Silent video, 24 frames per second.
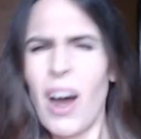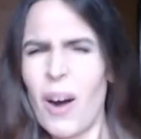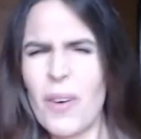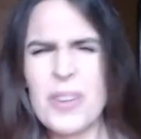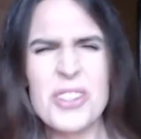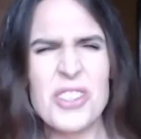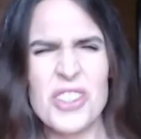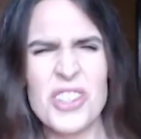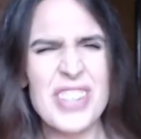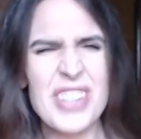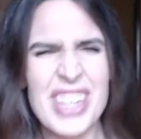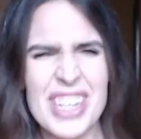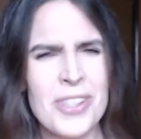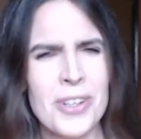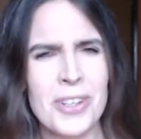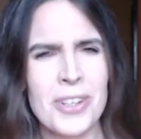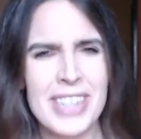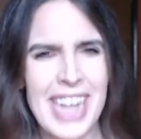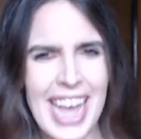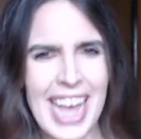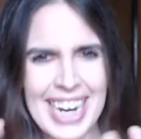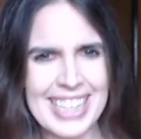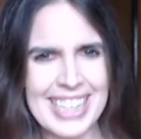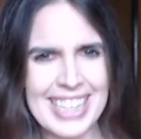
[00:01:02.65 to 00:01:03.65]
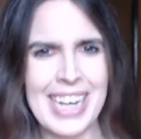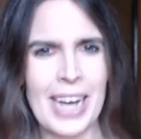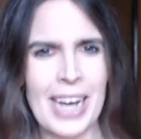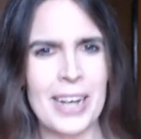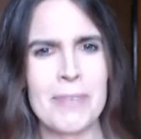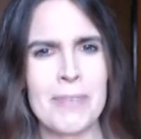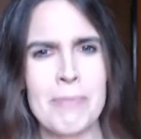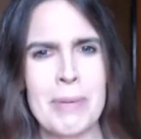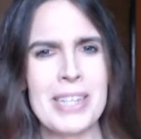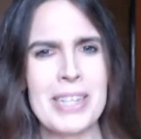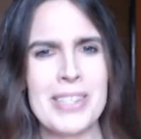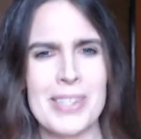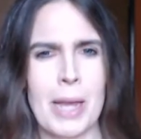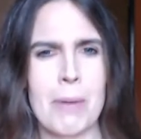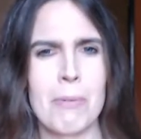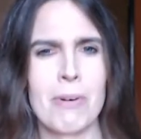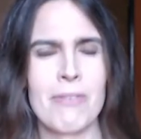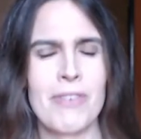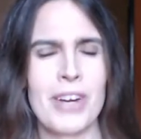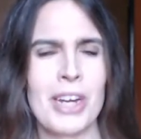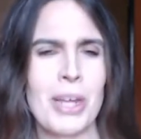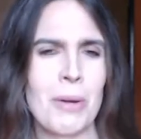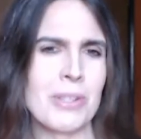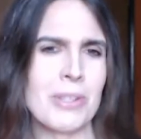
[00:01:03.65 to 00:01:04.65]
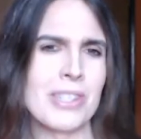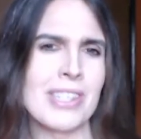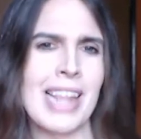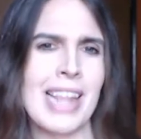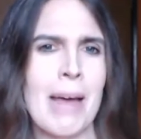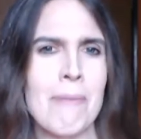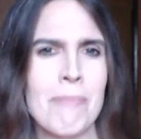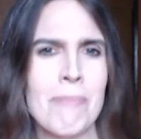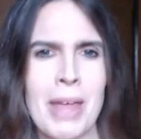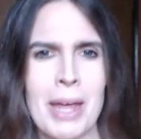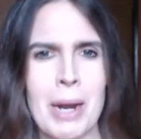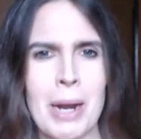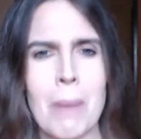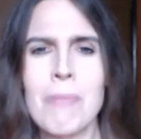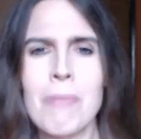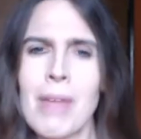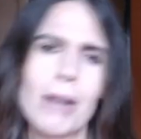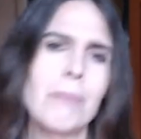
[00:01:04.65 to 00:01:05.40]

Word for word: oh, it's just easier to edit down a Beat Saber video and slap that up.